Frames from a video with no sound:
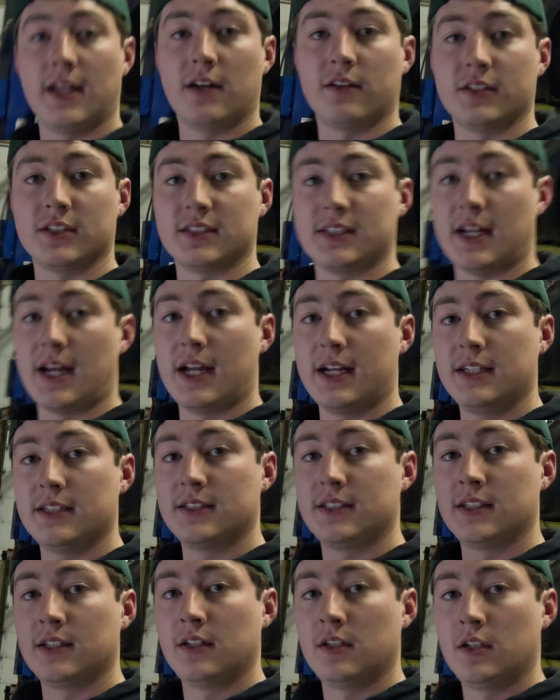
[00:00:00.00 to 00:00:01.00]
down to
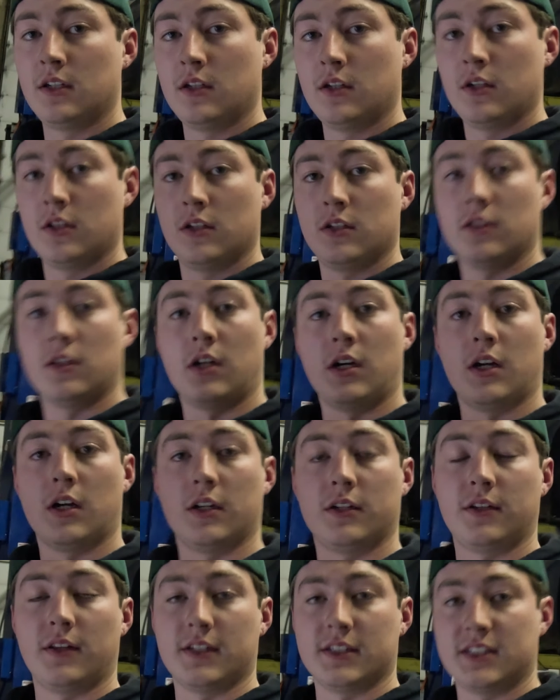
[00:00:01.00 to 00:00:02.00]
size,
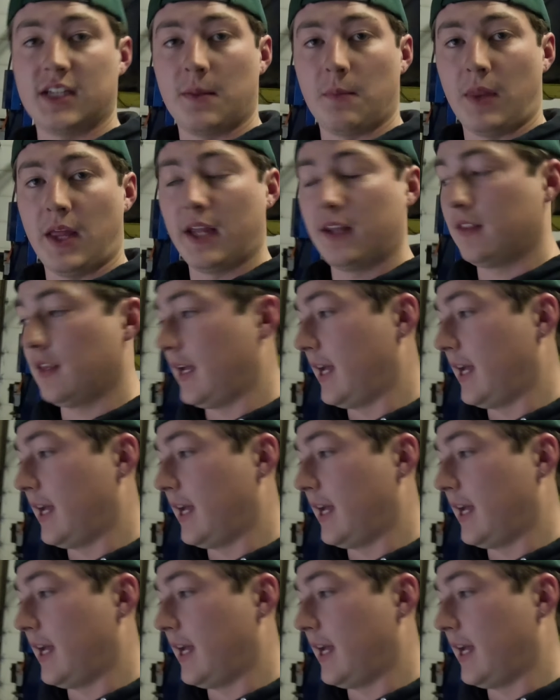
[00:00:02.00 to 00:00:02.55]
to the same length